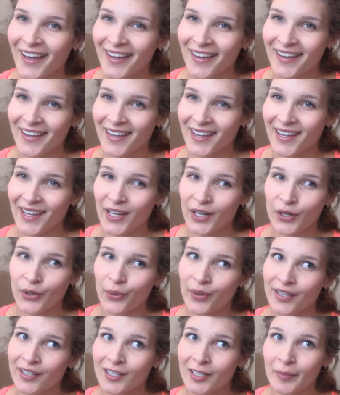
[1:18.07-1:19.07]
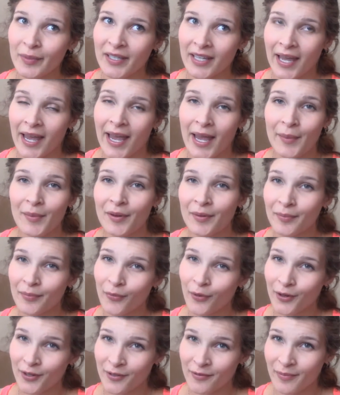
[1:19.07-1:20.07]
He quickly became
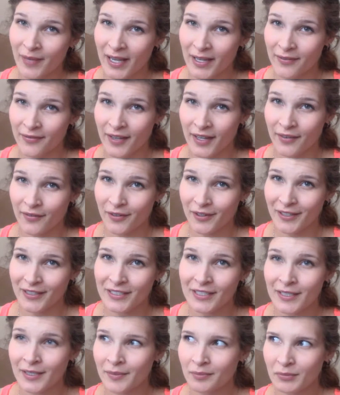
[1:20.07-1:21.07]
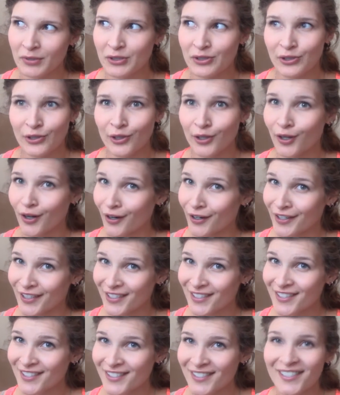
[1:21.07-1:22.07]
one of my favorite musical
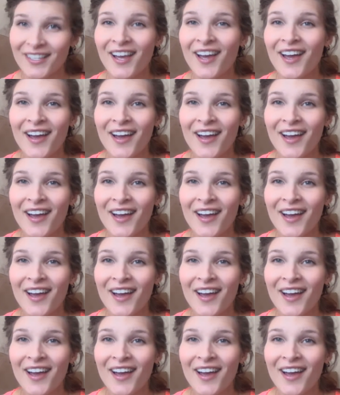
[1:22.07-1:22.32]
artists.